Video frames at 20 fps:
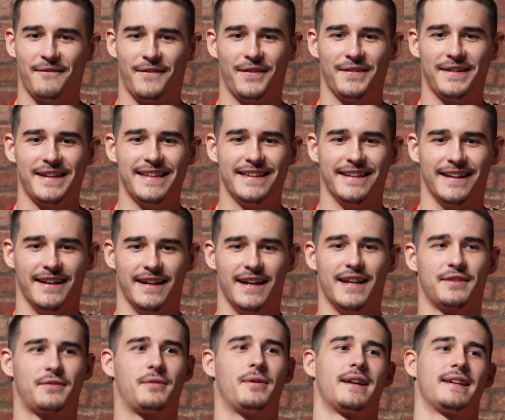up vault either,
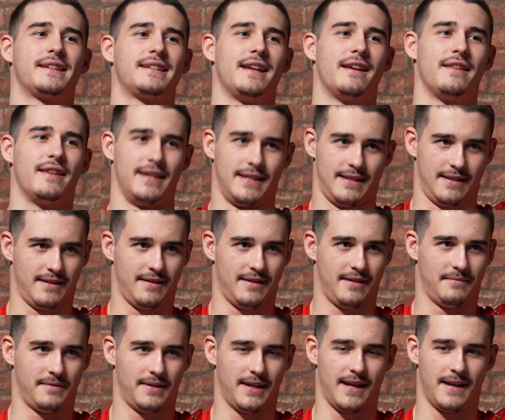as quick as the others,
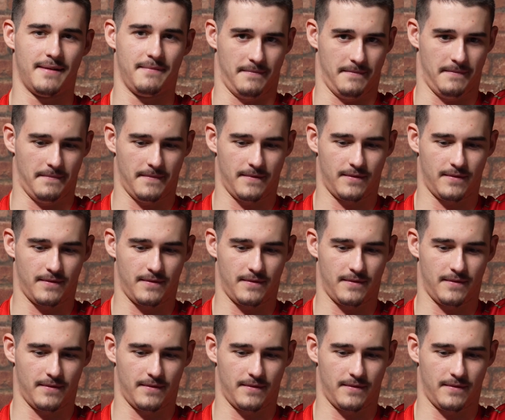I'm saying.